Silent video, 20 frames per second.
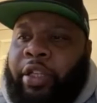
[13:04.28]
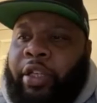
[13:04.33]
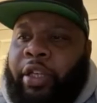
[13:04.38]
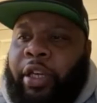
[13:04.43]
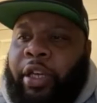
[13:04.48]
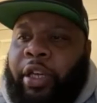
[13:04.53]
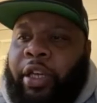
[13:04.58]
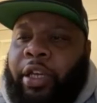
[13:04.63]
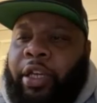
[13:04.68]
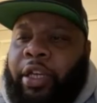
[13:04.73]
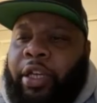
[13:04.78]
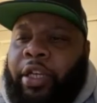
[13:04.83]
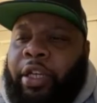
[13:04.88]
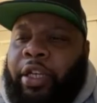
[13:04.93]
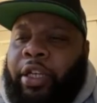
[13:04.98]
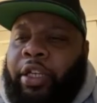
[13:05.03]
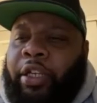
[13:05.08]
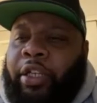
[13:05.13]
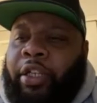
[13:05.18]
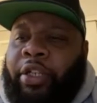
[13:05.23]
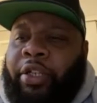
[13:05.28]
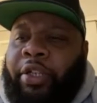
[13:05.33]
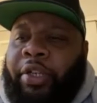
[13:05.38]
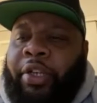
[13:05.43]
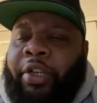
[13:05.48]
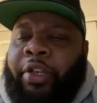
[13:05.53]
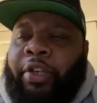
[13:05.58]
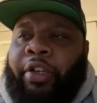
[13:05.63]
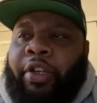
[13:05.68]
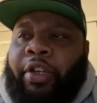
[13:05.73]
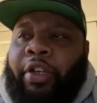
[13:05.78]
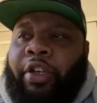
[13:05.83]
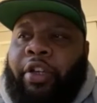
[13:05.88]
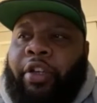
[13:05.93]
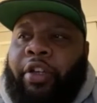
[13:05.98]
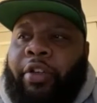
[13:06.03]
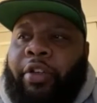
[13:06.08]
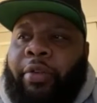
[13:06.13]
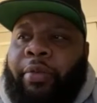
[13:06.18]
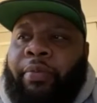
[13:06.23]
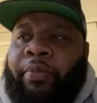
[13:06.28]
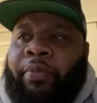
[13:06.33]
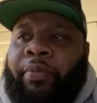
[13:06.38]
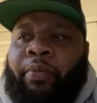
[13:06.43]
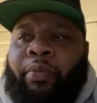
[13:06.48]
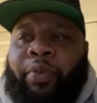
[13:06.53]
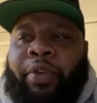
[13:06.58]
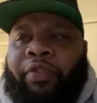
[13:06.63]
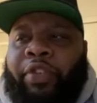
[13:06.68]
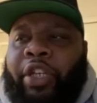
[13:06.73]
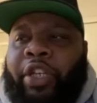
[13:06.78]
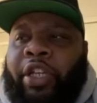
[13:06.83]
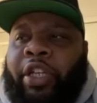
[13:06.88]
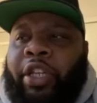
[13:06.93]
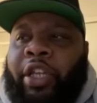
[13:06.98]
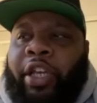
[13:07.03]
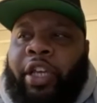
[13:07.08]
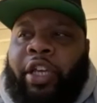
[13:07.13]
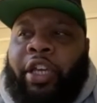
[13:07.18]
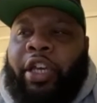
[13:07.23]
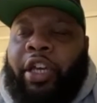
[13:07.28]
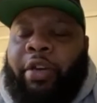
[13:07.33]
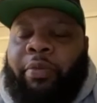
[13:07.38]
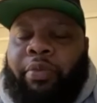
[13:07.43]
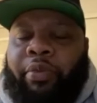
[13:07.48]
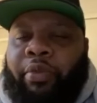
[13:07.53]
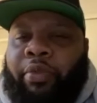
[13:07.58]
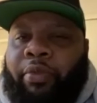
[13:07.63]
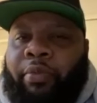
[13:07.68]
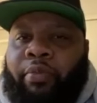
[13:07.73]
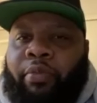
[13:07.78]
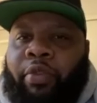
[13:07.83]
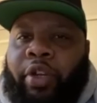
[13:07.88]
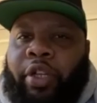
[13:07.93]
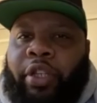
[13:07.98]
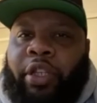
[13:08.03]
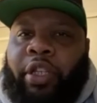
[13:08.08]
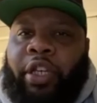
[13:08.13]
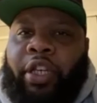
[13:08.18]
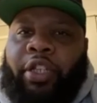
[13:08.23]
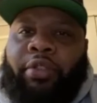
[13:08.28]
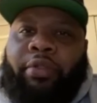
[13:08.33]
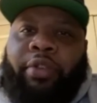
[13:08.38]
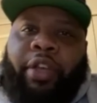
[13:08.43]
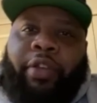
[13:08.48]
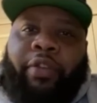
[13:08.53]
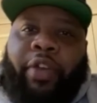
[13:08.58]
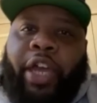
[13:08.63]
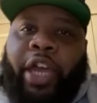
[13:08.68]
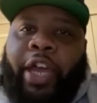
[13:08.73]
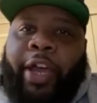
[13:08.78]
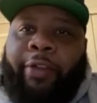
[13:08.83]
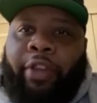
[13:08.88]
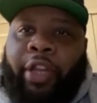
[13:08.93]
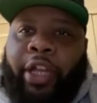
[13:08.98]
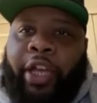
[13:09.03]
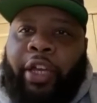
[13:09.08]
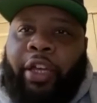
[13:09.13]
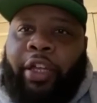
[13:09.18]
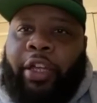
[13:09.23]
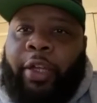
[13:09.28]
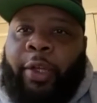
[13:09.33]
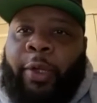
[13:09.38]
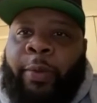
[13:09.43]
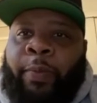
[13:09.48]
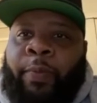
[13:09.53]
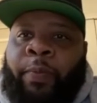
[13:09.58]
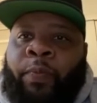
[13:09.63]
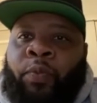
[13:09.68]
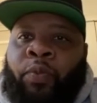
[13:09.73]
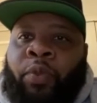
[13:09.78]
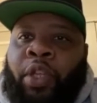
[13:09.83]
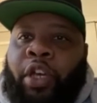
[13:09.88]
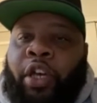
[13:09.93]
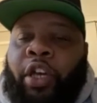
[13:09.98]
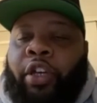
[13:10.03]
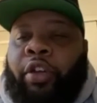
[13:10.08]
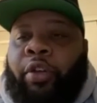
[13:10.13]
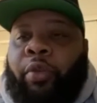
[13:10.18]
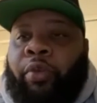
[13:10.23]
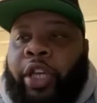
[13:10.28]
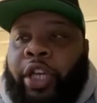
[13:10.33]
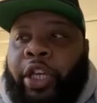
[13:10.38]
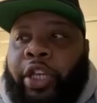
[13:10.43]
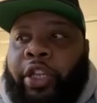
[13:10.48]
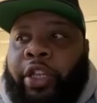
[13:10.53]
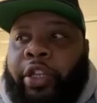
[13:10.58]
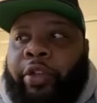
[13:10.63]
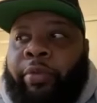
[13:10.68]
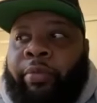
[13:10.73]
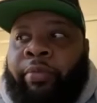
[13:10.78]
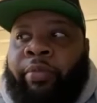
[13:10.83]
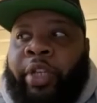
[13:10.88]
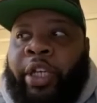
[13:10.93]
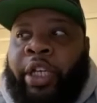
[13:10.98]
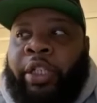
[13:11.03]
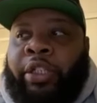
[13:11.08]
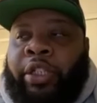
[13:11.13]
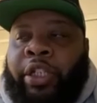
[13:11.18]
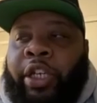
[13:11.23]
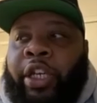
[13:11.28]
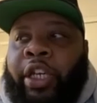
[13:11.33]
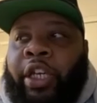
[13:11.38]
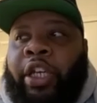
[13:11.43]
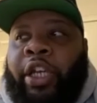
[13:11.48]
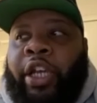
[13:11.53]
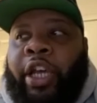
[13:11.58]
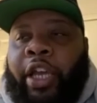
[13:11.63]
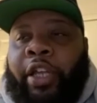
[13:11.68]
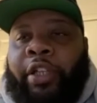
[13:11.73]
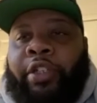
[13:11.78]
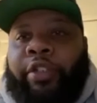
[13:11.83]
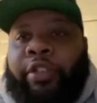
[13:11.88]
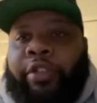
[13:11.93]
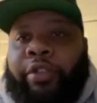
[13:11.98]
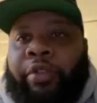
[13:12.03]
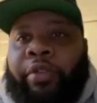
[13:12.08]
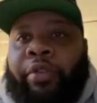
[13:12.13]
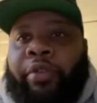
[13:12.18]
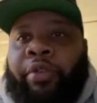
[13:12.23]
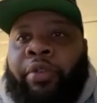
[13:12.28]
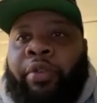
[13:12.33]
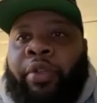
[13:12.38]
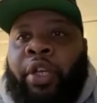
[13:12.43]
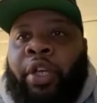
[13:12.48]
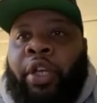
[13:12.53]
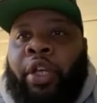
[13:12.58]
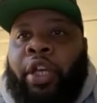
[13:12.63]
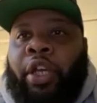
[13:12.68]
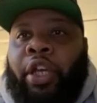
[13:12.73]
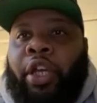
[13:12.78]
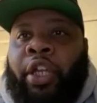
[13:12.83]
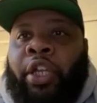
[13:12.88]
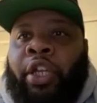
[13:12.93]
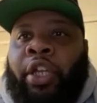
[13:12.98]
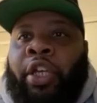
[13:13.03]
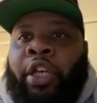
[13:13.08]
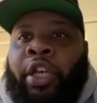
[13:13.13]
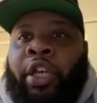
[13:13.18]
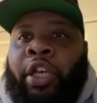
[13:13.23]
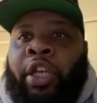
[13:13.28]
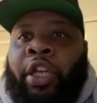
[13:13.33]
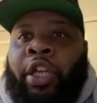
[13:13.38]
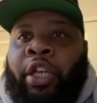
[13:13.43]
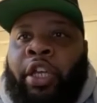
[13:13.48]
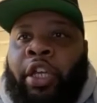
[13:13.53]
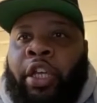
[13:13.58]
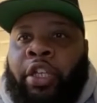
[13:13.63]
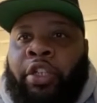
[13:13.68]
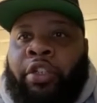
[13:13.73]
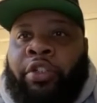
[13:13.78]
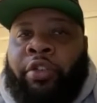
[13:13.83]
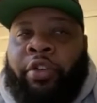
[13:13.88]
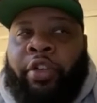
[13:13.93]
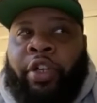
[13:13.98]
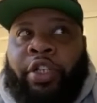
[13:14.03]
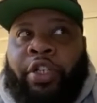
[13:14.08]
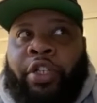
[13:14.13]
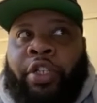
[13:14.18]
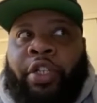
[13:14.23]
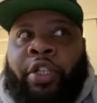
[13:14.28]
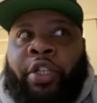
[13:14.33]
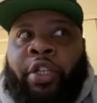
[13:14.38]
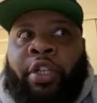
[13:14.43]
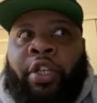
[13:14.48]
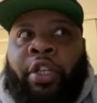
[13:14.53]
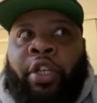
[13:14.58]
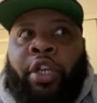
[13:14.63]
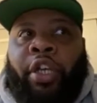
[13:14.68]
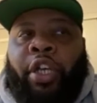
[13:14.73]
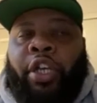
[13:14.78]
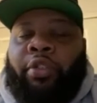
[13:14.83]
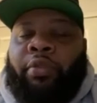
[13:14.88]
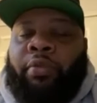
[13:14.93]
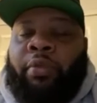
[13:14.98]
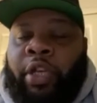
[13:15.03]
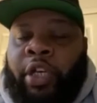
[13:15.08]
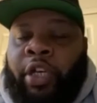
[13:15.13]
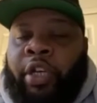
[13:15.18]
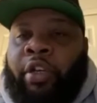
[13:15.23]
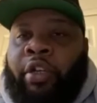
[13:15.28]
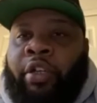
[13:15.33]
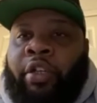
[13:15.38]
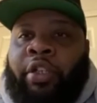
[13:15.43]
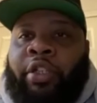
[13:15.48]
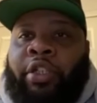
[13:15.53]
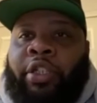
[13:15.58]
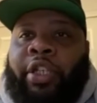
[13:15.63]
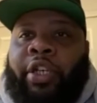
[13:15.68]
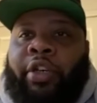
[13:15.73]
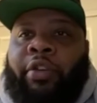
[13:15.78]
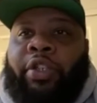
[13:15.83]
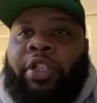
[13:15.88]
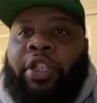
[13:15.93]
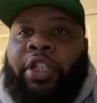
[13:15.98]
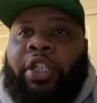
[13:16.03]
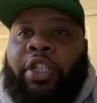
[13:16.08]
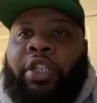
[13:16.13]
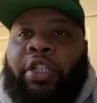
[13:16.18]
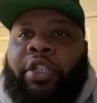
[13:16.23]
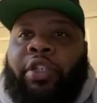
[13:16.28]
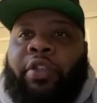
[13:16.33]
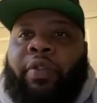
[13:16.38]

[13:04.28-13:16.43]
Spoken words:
And we've done like a couple more things. We even have like a curriculum that's like in a high school in Georgia as well. So it's just